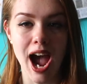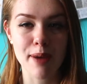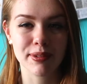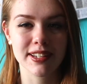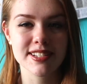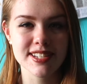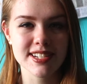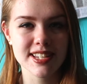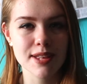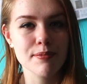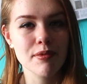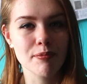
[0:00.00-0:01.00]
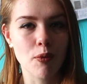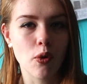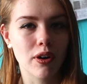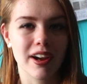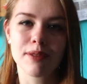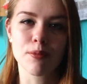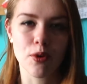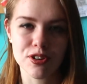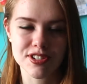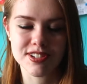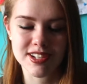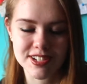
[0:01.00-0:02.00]
I've been listening to them more and more
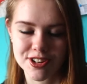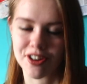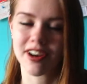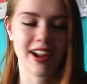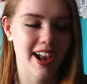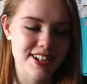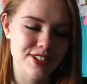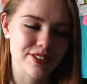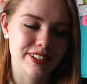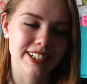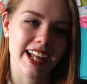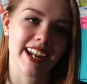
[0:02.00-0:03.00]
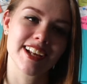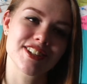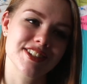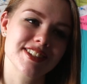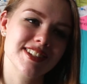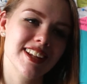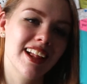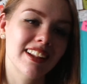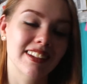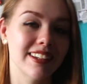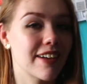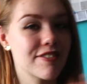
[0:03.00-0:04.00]
since I started high school, and I just
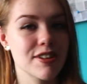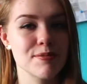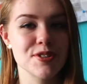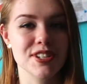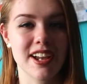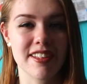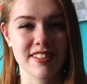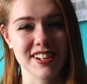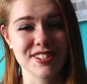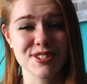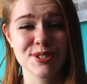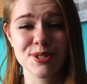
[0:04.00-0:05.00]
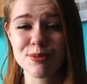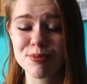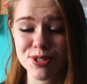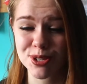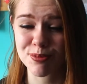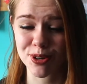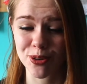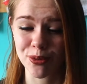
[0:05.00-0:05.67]
love their music. I think it's super